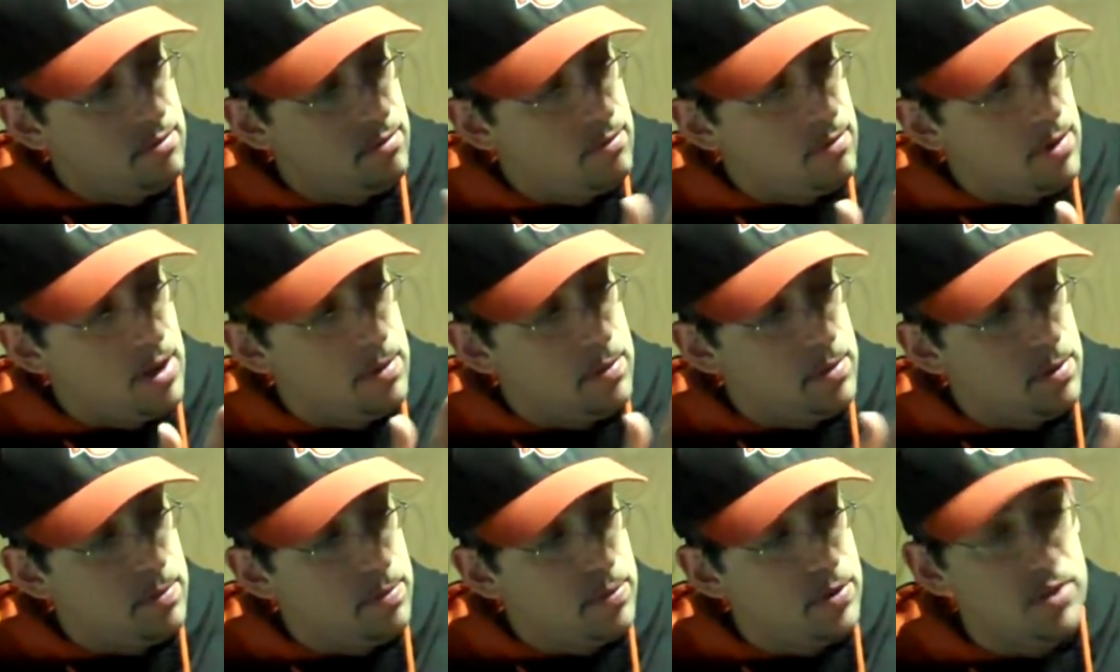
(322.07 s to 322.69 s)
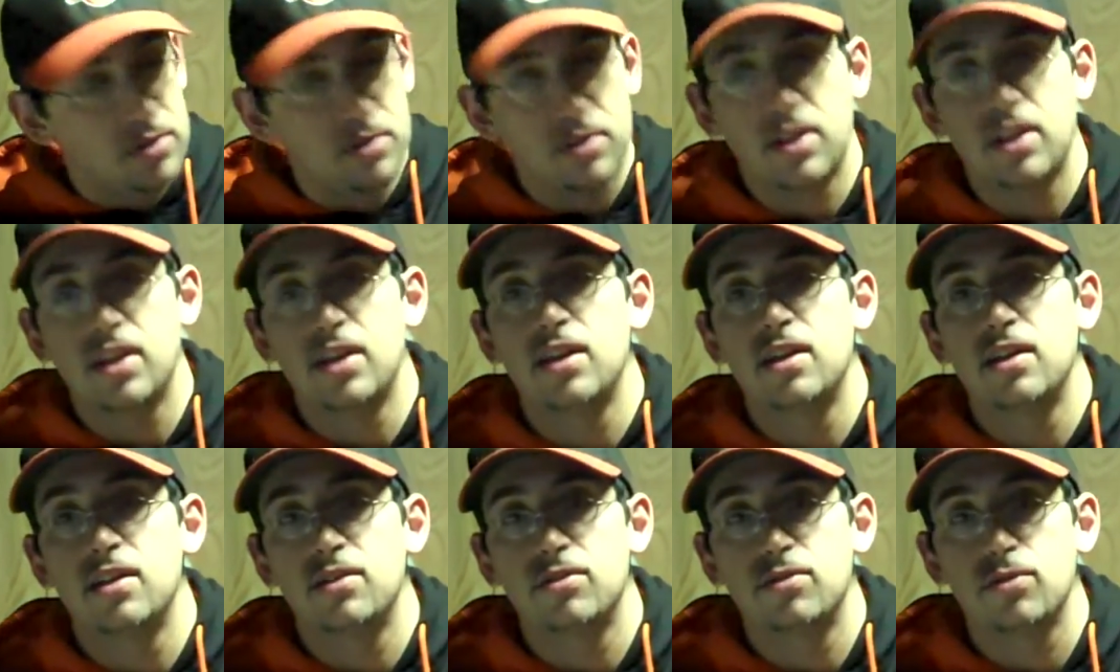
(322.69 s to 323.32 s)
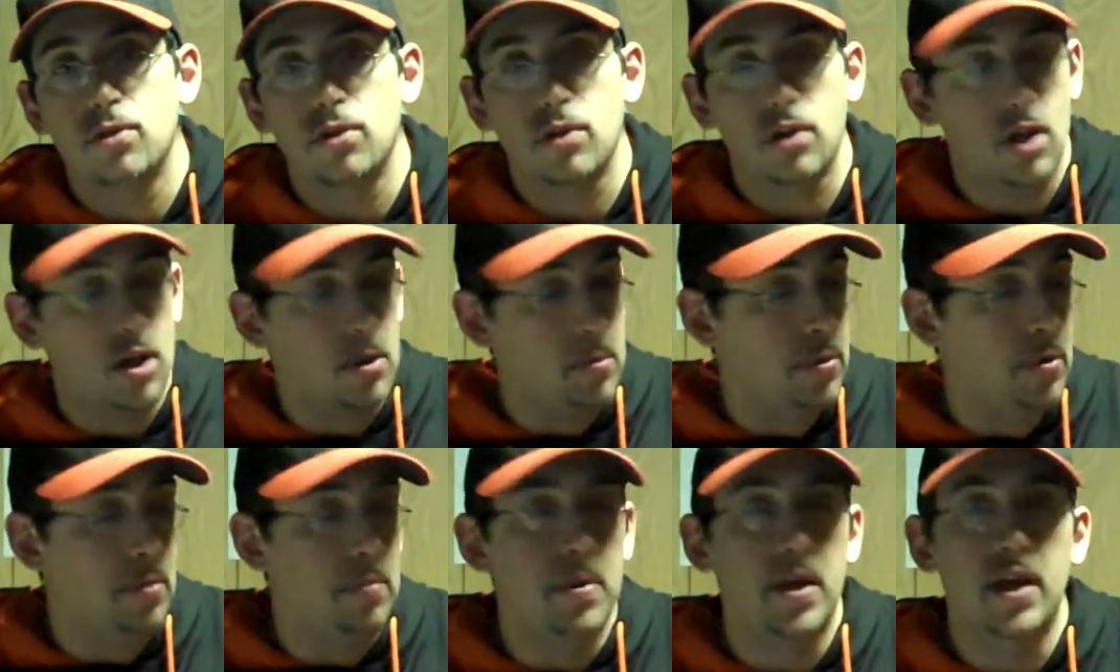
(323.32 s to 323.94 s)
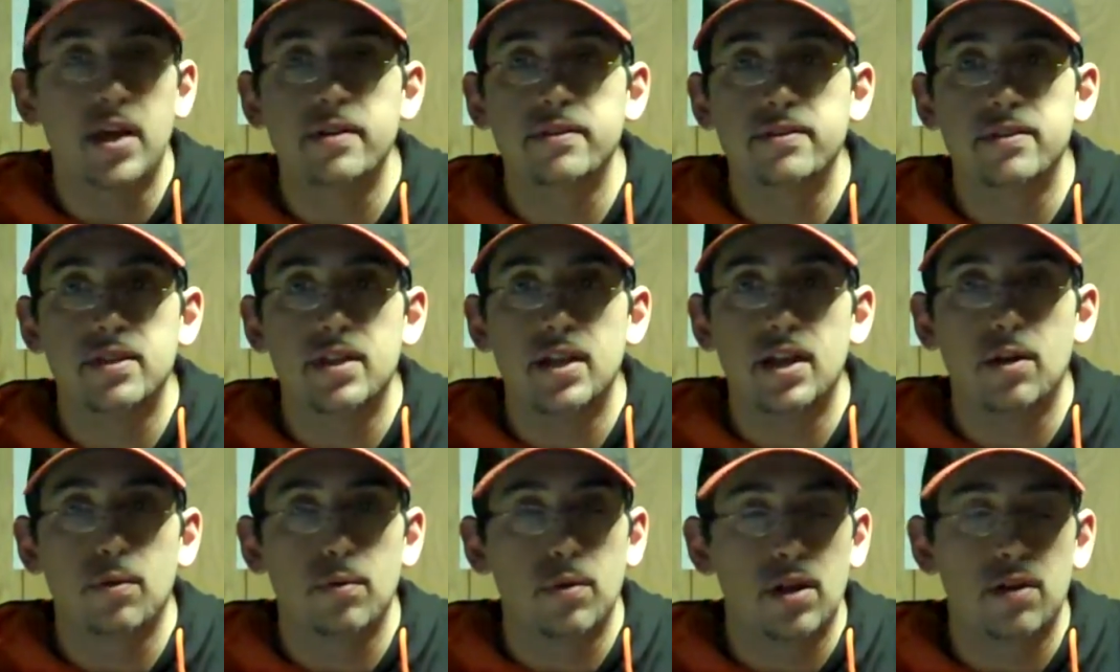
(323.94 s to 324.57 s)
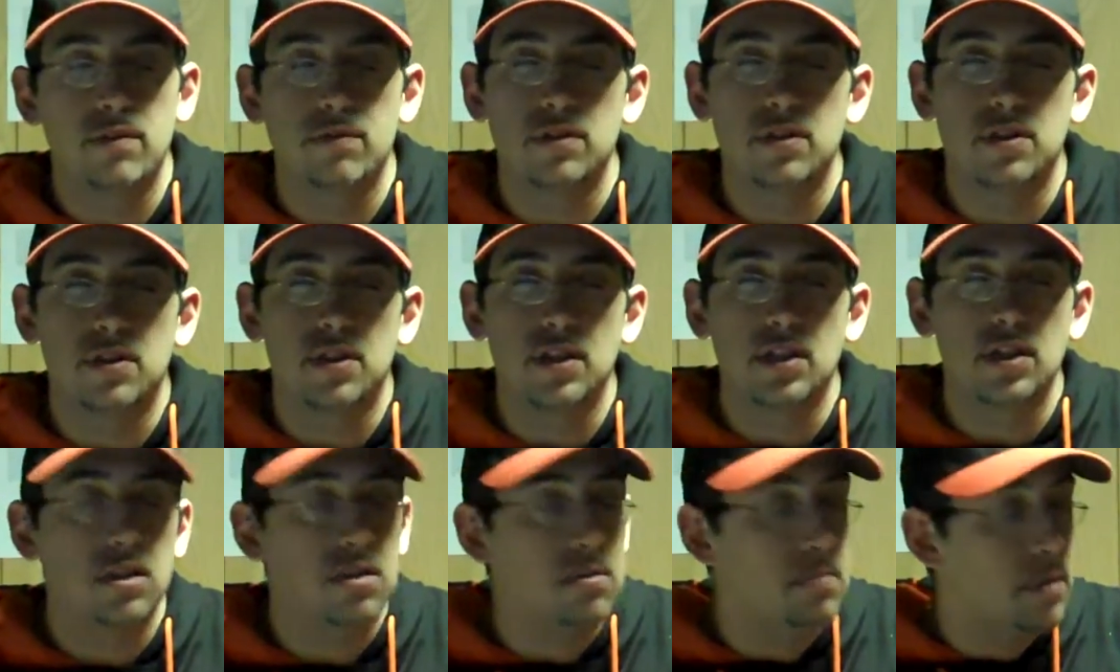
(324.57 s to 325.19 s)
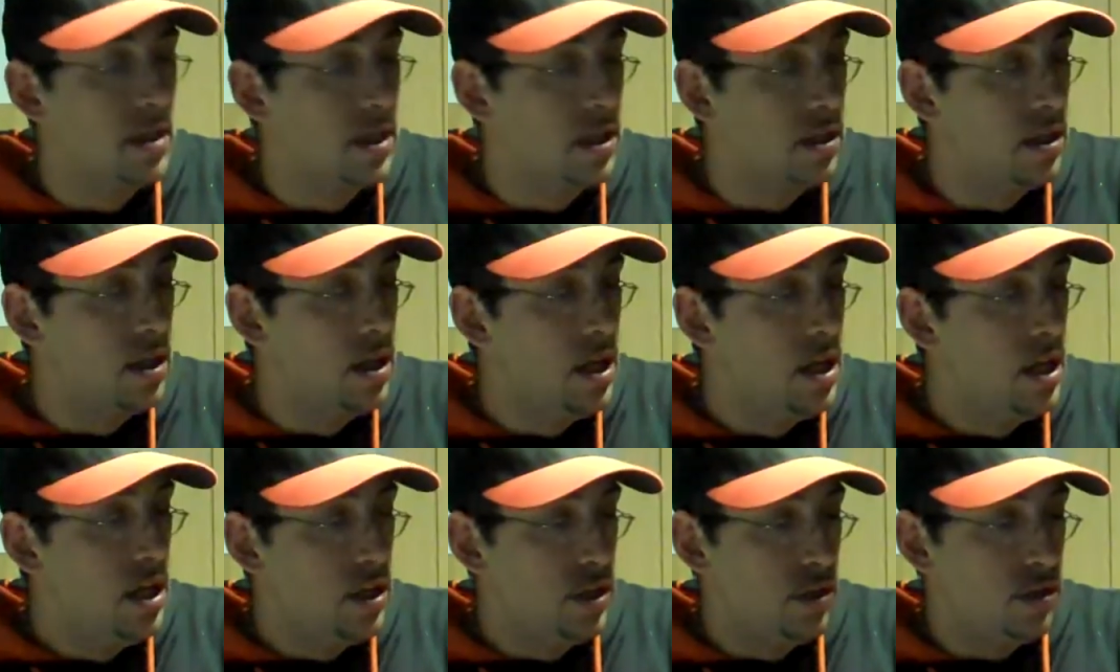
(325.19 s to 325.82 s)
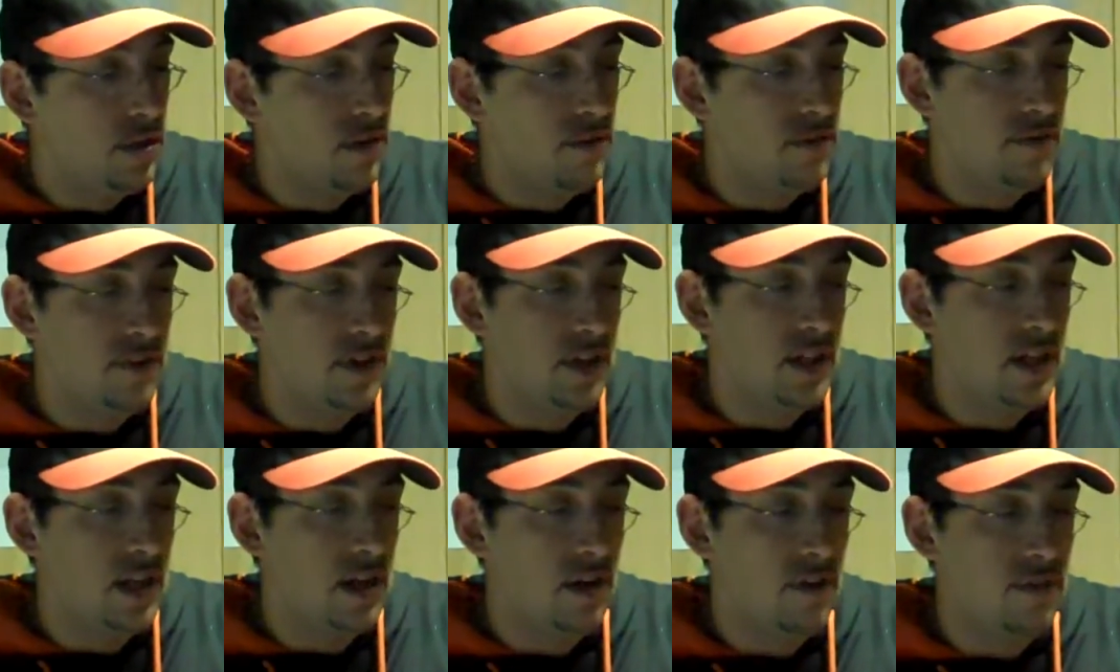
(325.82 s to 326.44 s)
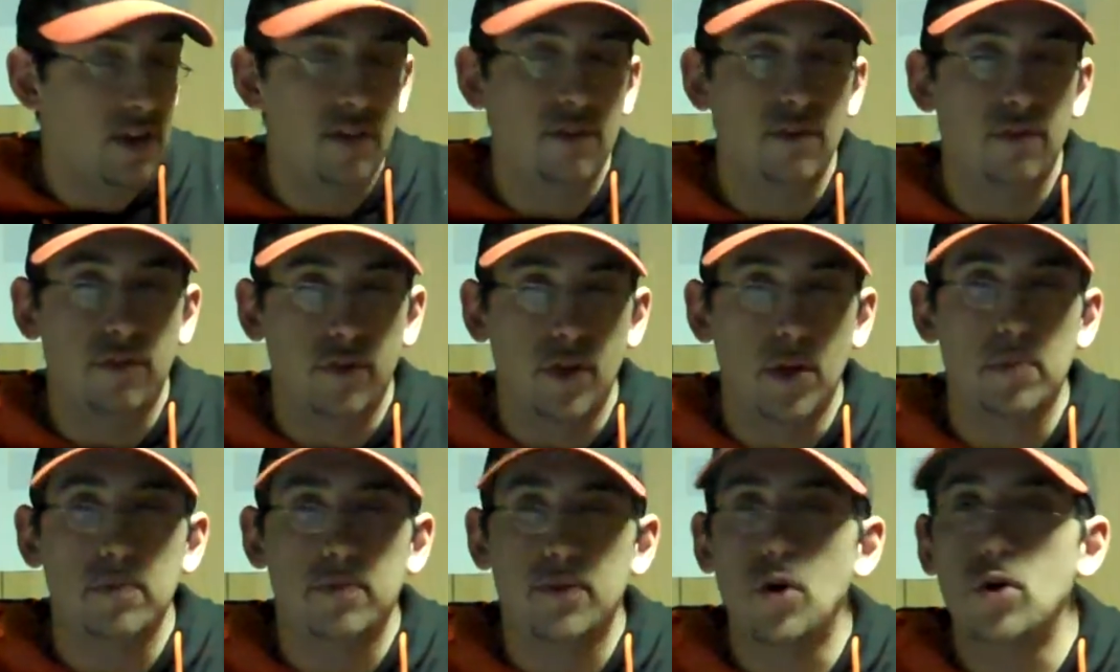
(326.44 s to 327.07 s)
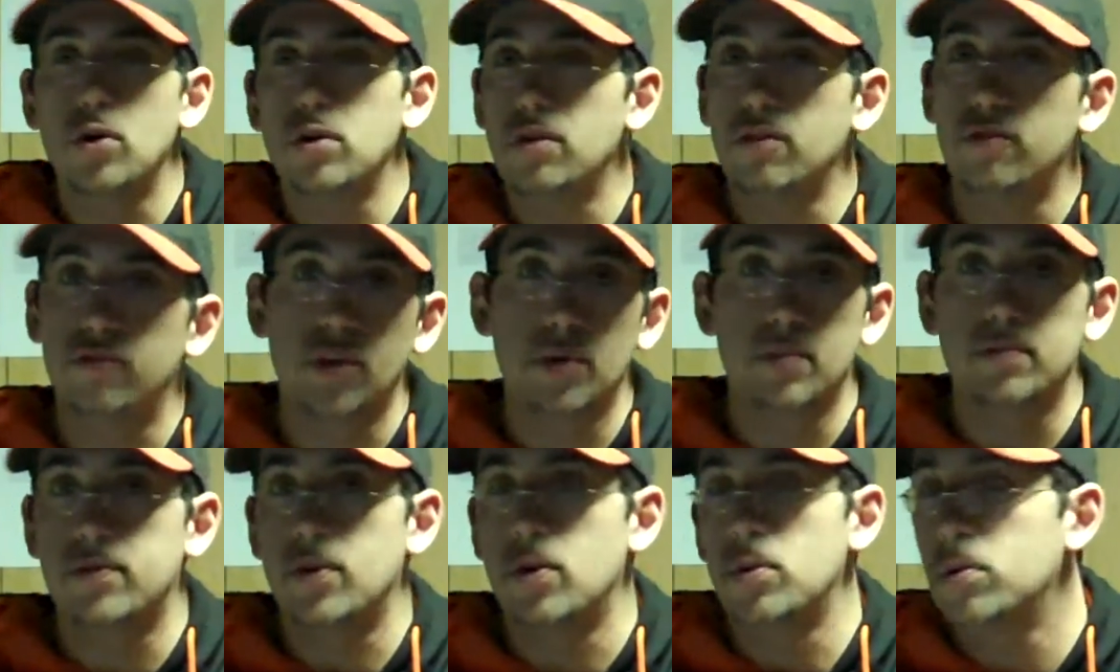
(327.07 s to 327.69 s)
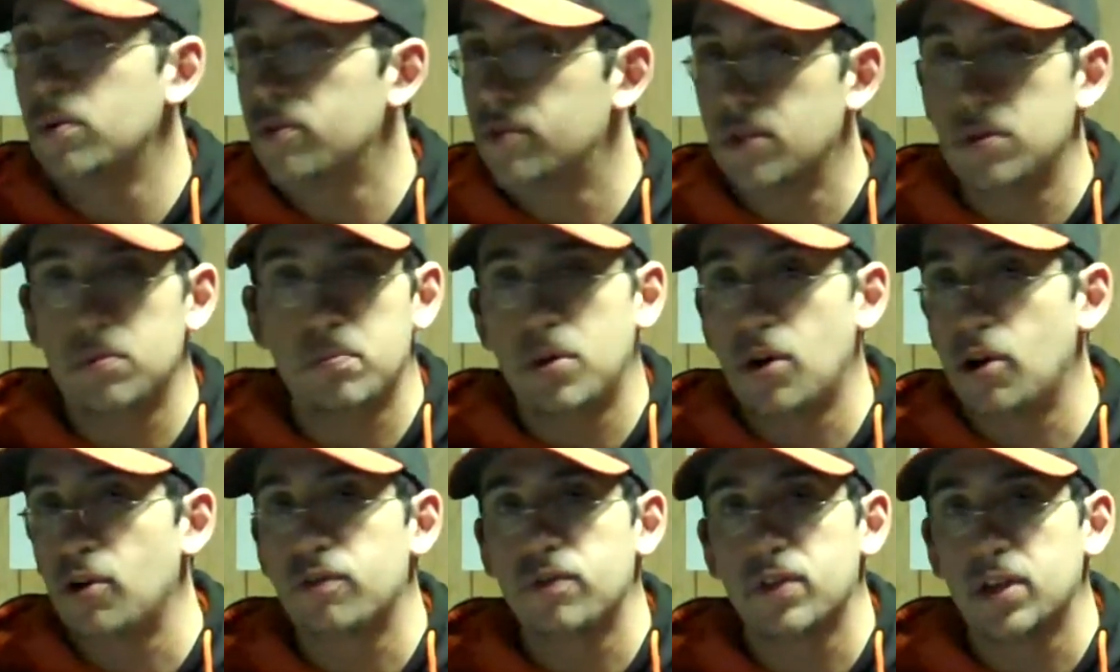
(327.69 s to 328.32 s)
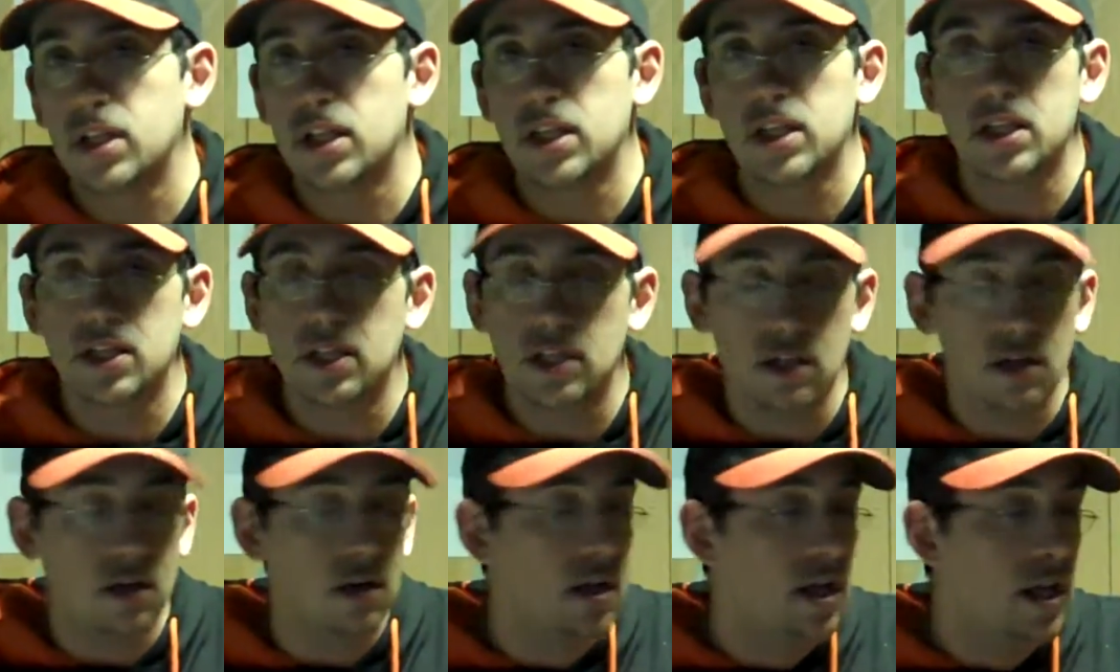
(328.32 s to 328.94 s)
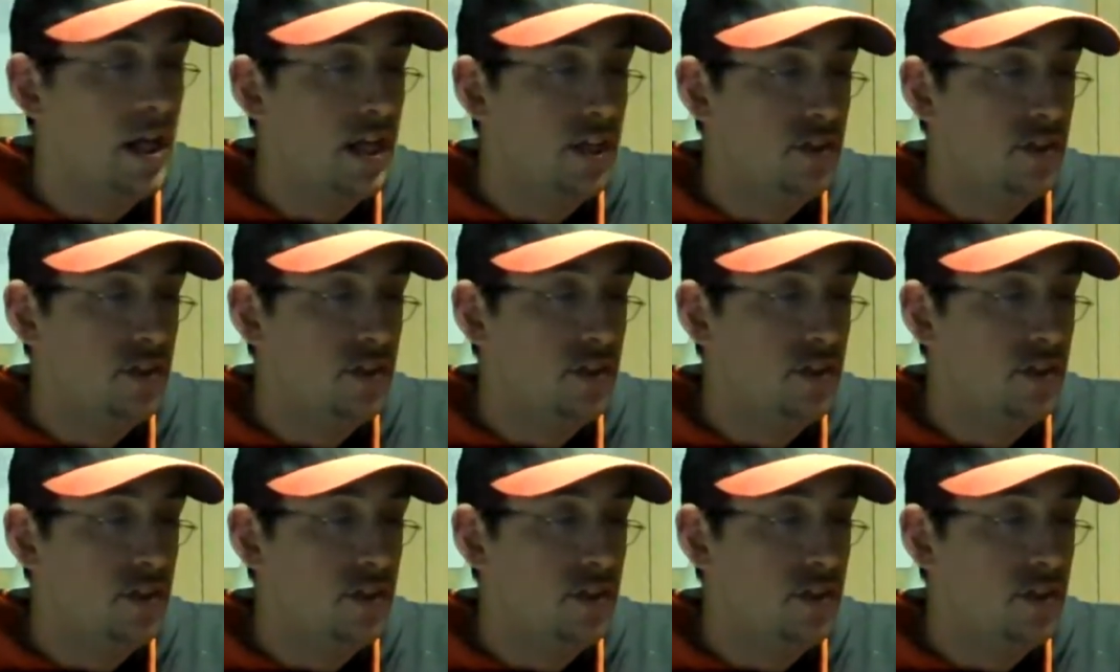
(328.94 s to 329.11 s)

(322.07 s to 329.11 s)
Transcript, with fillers: maybe put keys or a couple of pens in there, whatever you think you may you could fit in there. If you have a flip phone, a flip phone will fit perfectly in here.